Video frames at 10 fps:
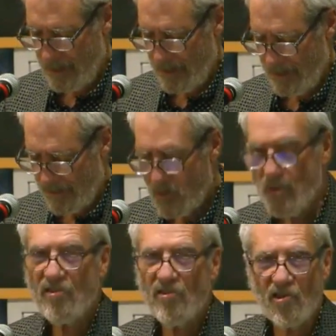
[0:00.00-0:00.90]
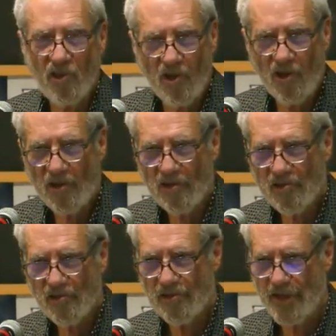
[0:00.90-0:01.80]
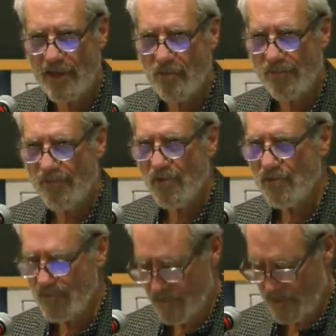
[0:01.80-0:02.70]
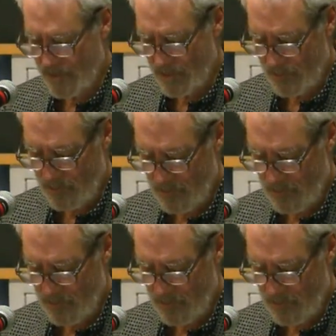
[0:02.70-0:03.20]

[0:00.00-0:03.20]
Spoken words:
There is a clause that refers to you